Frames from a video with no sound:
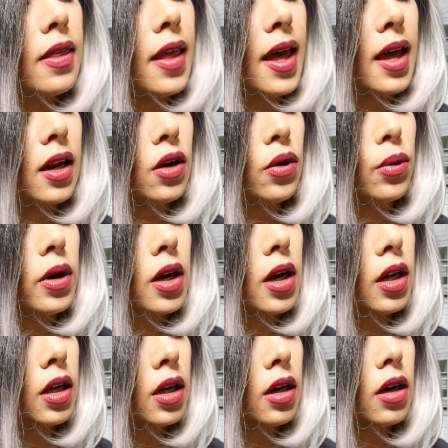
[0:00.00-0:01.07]
Then we're
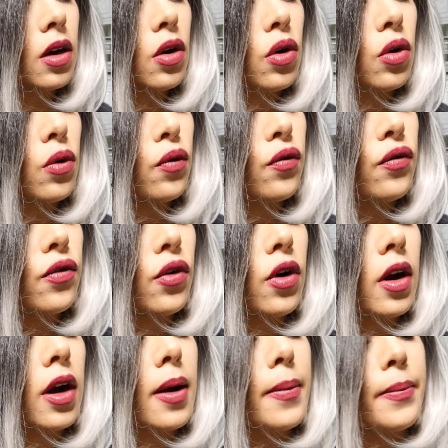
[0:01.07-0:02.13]
gonna go
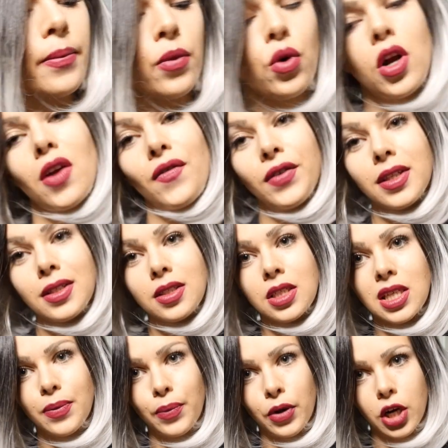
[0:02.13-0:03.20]
for more of a
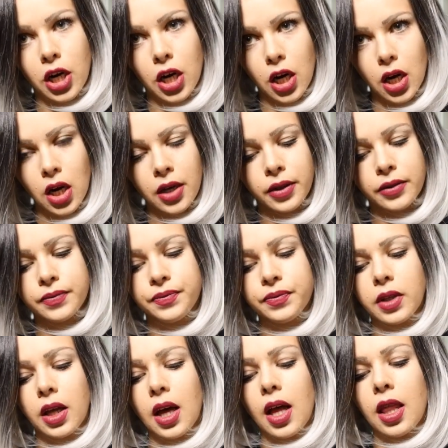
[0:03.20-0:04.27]
deeper
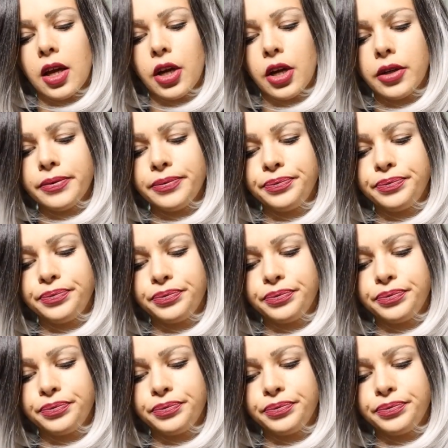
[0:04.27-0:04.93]
color.